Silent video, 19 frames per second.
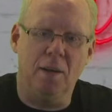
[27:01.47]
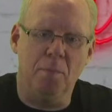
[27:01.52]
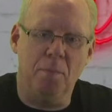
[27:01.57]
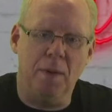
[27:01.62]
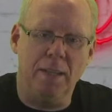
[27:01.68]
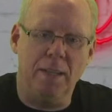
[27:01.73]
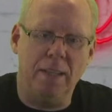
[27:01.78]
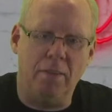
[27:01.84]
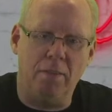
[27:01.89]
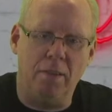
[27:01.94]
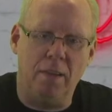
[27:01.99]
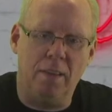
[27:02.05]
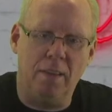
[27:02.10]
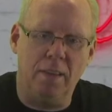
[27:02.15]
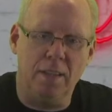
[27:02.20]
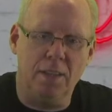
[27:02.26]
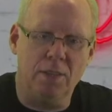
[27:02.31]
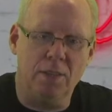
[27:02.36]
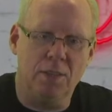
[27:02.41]
made
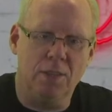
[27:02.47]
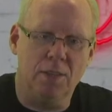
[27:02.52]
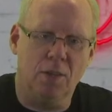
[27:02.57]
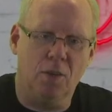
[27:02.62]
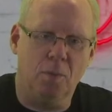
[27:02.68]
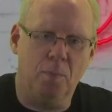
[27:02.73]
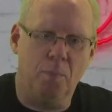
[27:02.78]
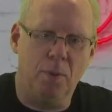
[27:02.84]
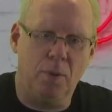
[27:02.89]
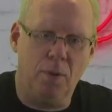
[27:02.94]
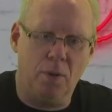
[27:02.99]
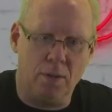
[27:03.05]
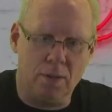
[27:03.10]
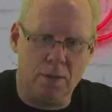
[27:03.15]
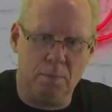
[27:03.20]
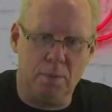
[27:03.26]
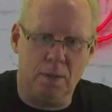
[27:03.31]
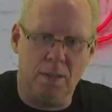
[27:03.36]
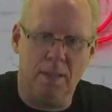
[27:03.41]
everything so
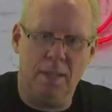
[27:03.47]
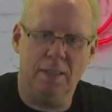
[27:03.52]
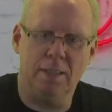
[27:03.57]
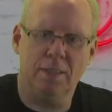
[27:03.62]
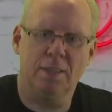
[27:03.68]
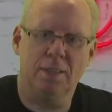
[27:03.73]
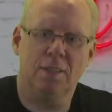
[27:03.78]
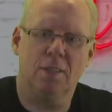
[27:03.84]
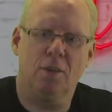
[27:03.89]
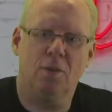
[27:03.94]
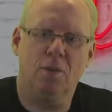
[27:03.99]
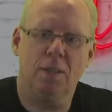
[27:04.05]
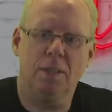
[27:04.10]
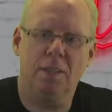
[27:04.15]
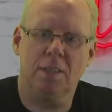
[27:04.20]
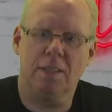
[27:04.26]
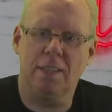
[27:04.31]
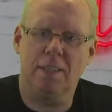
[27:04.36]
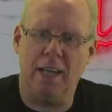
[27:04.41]
plausible and so
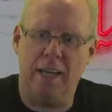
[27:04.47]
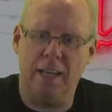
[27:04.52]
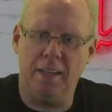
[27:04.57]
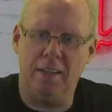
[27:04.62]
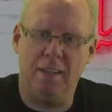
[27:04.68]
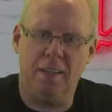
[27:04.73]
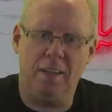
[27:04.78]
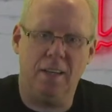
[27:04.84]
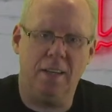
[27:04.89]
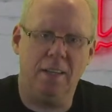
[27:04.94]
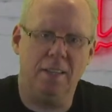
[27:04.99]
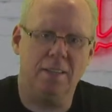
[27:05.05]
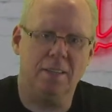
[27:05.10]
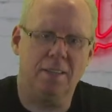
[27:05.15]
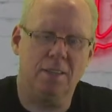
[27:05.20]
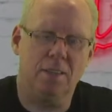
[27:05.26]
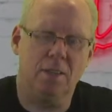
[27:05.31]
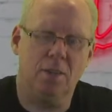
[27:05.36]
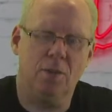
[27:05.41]
entertaining and
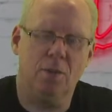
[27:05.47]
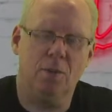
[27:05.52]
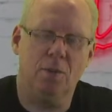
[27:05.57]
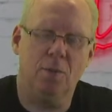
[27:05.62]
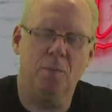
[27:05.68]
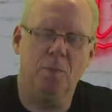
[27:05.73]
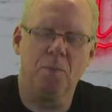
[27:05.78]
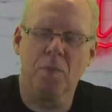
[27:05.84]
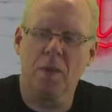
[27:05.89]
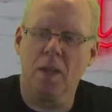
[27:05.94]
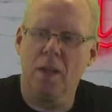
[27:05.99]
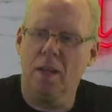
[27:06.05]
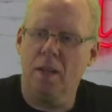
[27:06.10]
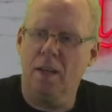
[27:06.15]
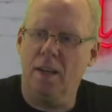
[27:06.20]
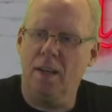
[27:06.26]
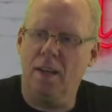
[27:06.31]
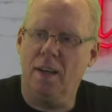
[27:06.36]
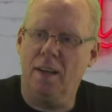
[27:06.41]
so
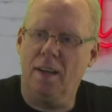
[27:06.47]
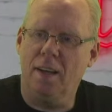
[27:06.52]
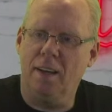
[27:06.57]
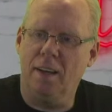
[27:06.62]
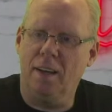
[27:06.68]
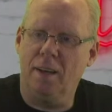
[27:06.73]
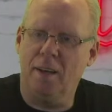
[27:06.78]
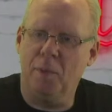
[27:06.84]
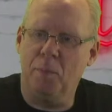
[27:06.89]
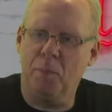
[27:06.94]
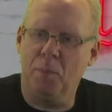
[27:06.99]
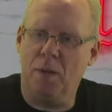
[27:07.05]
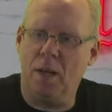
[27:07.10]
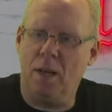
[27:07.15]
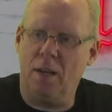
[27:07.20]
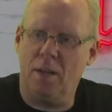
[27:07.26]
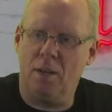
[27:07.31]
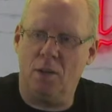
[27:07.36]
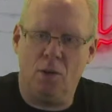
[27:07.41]

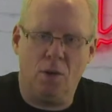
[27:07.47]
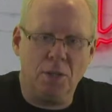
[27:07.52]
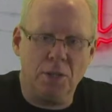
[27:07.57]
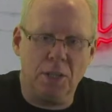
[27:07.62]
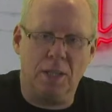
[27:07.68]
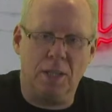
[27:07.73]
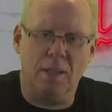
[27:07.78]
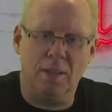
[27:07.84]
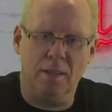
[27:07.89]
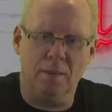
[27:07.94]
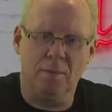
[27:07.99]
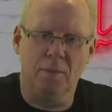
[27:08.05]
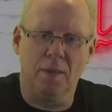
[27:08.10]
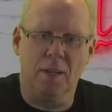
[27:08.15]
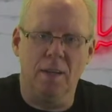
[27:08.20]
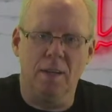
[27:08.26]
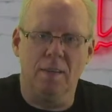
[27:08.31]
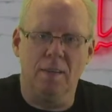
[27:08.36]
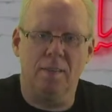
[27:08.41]
logical
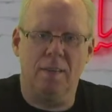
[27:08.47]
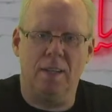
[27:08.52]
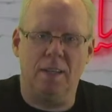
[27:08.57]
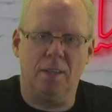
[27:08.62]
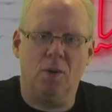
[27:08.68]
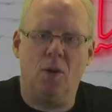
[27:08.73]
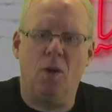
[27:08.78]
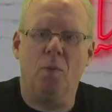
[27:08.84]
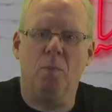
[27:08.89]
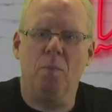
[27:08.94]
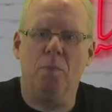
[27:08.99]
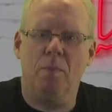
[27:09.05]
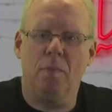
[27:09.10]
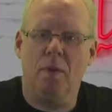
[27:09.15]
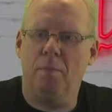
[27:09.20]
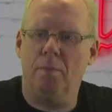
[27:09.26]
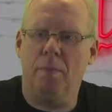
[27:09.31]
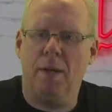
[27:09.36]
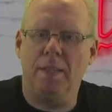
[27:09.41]
that it all
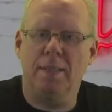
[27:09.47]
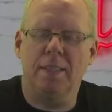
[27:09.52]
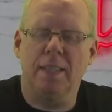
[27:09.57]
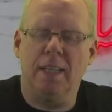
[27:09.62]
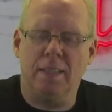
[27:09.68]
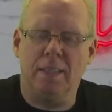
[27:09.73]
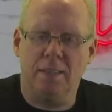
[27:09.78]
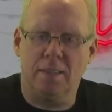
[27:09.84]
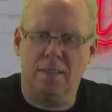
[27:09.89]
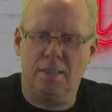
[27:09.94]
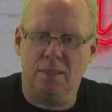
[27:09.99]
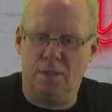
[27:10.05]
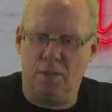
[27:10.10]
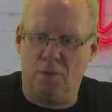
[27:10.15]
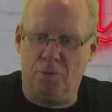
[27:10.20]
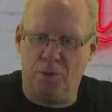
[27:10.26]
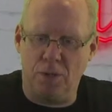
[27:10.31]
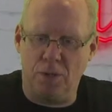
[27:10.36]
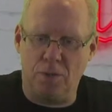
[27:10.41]
made sense. So
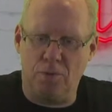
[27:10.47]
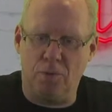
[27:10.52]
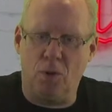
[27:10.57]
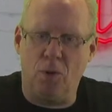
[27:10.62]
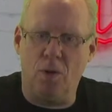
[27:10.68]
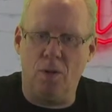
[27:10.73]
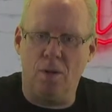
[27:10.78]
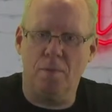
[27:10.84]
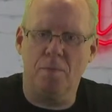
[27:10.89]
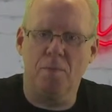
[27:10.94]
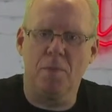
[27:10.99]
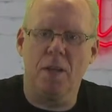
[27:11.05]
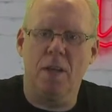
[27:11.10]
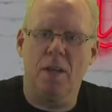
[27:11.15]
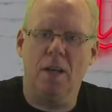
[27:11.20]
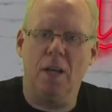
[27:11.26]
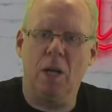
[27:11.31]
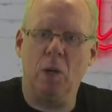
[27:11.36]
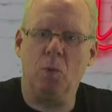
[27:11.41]
first of all,
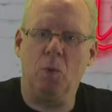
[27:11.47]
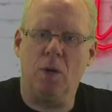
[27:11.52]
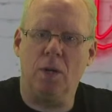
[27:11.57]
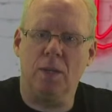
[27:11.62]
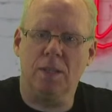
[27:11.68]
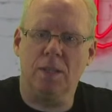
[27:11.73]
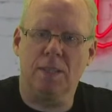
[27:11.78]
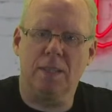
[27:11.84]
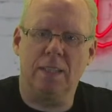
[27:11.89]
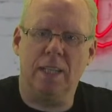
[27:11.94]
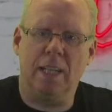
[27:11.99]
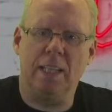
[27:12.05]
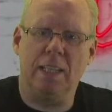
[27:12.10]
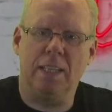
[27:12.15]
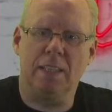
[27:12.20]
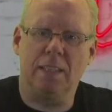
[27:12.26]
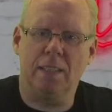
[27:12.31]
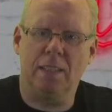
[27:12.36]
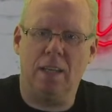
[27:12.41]
it was that
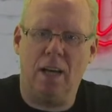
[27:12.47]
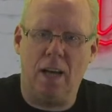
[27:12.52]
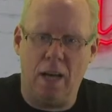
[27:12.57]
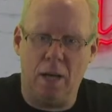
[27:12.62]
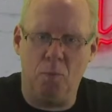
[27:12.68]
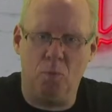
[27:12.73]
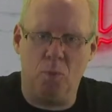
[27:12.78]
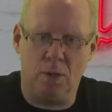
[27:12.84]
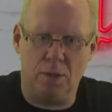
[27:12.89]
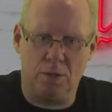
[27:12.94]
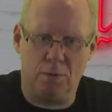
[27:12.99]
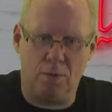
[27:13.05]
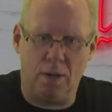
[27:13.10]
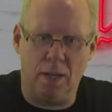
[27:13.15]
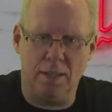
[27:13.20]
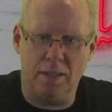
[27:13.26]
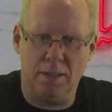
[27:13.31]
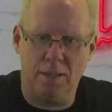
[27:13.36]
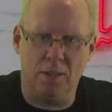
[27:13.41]
the time was
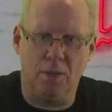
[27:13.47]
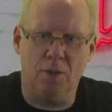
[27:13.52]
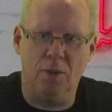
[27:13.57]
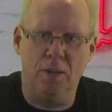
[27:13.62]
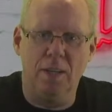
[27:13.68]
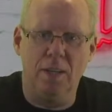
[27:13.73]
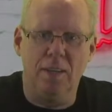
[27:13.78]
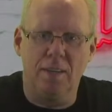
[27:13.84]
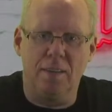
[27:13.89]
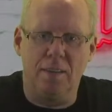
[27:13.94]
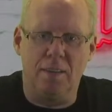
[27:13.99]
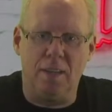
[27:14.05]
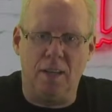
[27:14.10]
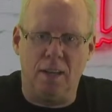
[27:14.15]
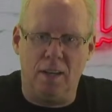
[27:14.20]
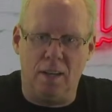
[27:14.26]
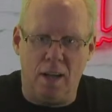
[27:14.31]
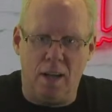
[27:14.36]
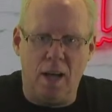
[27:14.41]
right. So the
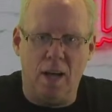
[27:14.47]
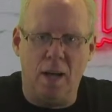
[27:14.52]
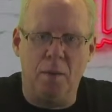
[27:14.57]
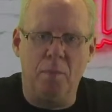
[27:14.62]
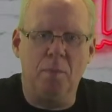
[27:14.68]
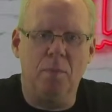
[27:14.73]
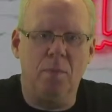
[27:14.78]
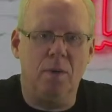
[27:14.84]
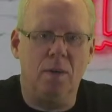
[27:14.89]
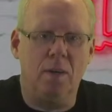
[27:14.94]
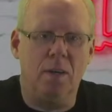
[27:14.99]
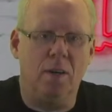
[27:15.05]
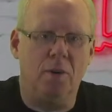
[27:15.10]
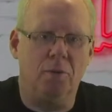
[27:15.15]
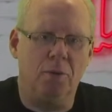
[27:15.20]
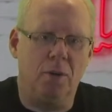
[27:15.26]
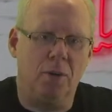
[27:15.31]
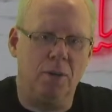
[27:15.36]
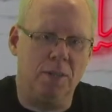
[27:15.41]
alarm
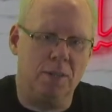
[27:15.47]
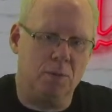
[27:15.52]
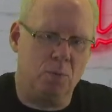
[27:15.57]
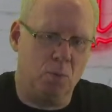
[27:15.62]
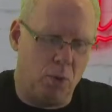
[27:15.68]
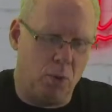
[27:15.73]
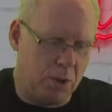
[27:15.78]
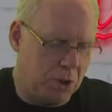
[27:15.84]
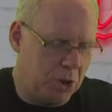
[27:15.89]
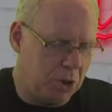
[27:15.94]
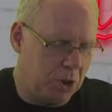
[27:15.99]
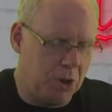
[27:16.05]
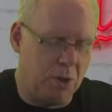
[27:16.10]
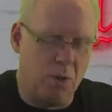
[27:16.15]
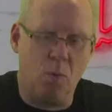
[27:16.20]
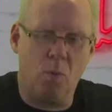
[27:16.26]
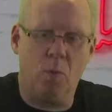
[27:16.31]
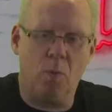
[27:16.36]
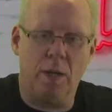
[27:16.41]
on his watch
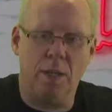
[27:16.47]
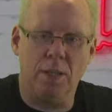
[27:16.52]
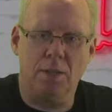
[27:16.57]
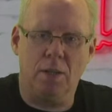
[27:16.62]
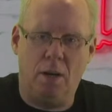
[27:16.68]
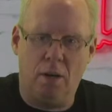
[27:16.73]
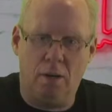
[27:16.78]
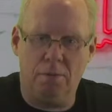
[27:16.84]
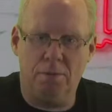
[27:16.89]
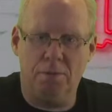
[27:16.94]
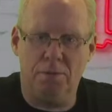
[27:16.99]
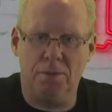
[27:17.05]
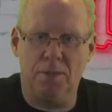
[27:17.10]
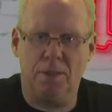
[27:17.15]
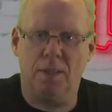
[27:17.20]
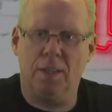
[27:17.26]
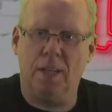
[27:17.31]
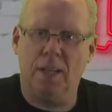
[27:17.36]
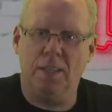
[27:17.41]
went off
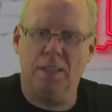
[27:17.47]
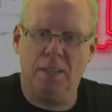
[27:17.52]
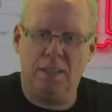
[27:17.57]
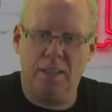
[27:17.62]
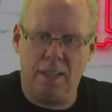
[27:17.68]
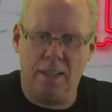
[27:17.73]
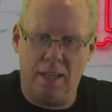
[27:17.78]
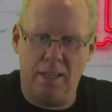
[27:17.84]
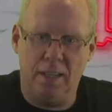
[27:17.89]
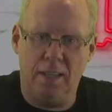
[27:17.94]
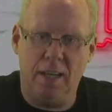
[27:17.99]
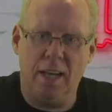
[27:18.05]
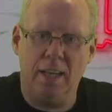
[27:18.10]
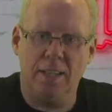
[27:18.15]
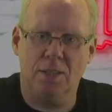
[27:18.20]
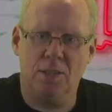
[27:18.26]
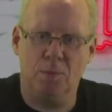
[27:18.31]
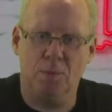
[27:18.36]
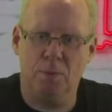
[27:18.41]
so that he then
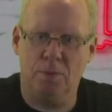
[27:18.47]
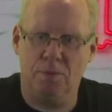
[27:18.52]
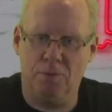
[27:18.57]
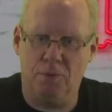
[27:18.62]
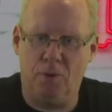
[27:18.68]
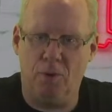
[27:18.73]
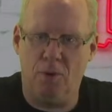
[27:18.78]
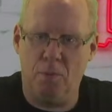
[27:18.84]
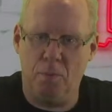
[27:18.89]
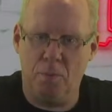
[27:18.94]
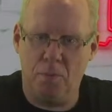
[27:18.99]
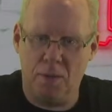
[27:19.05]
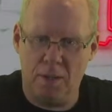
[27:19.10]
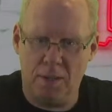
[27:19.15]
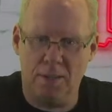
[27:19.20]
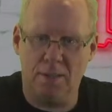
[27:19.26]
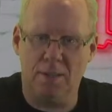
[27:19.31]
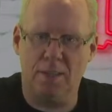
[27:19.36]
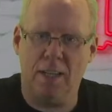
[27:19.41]
has to perform
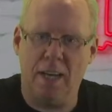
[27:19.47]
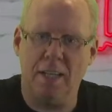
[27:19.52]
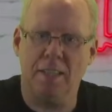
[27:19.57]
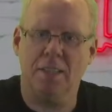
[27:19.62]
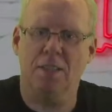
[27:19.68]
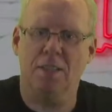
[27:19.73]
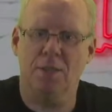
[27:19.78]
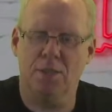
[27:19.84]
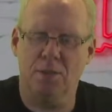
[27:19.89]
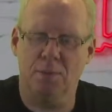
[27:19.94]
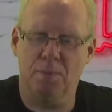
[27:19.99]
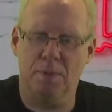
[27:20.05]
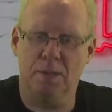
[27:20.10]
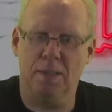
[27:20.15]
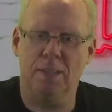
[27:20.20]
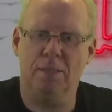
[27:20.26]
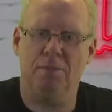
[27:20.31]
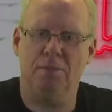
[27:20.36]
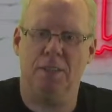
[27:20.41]
this at a
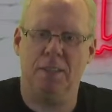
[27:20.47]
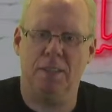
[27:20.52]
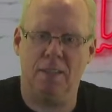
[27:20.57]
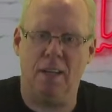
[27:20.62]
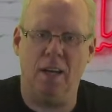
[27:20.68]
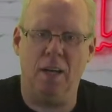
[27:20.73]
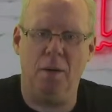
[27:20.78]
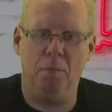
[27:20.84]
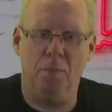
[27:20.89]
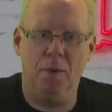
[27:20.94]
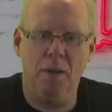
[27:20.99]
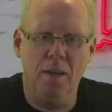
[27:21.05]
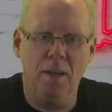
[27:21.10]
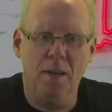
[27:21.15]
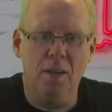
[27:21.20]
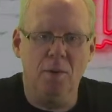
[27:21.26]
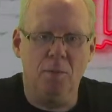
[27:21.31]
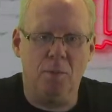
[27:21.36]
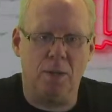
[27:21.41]
specific time,
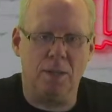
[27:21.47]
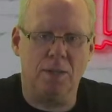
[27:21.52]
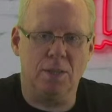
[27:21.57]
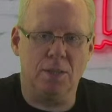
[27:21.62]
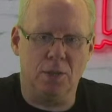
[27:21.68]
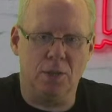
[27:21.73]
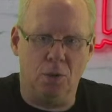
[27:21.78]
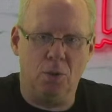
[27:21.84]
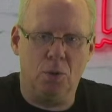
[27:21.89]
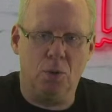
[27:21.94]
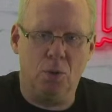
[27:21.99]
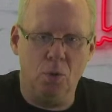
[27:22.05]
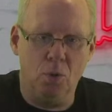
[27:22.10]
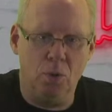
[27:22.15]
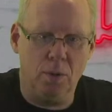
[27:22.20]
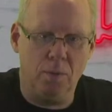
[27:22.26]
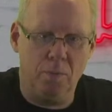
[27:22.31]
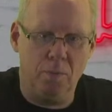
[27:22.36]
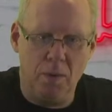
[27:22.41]
what is so
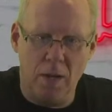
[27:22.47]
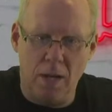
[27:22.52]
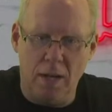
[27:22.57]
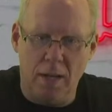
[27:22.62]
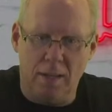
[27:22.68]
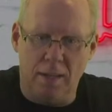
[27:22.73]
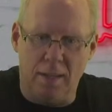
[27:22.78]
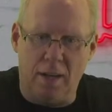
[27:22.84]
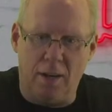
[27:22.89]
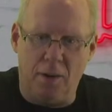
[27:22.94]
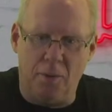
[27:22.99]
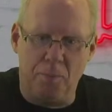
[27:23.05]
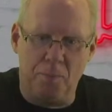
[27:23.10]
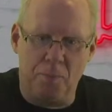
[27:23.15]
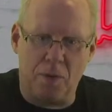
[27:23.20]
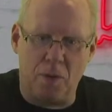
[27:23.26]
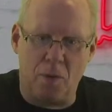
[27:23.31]
cool. Now,